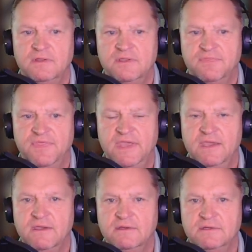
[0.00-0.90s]
to
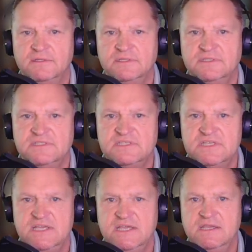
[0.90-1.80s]
think,
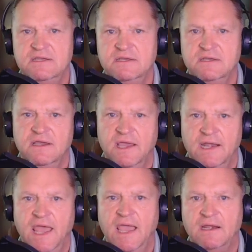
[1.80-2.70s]
see,
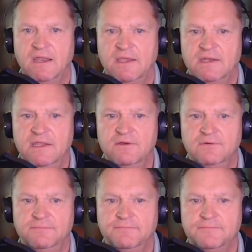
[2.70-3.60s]
and act like an
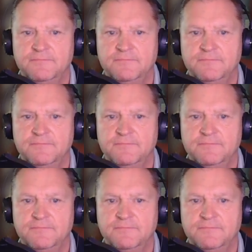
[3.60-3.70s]
eagle.